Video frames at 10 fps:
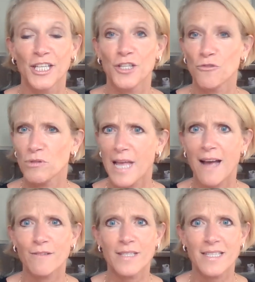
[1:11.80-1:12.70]
You're
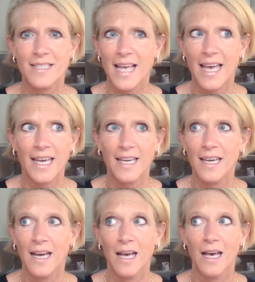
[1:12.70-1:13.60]
allowed to
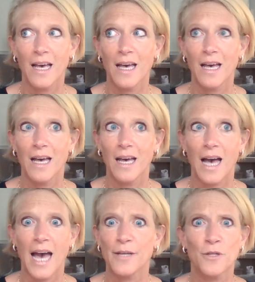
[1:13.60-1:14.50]
say,
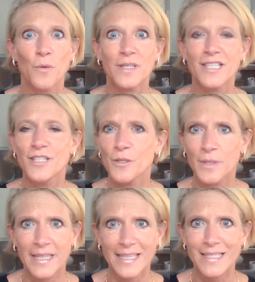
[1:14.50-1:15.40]
I don't know what to do
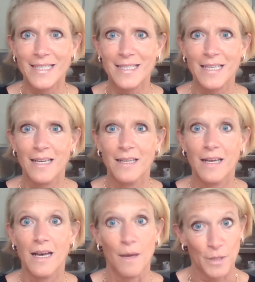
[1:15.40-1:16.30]
with this.
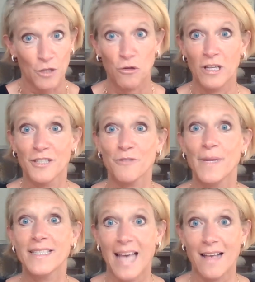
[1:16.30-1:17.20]
I'm gonna crawl under
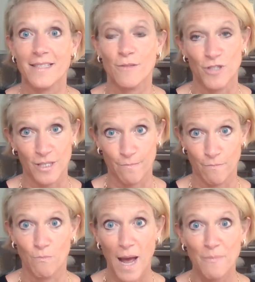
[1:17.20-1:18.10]
my desk, which is
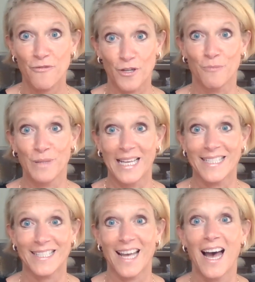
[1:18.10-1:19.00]
my preferred
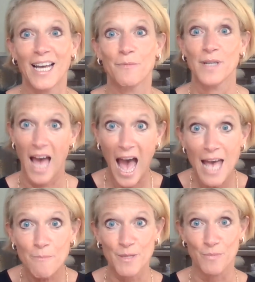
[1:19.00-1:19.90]
place to hide when
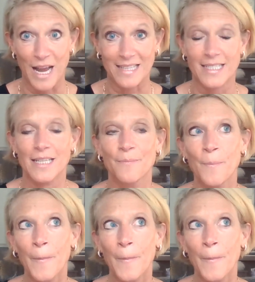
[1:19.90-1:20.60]
I'm depressed.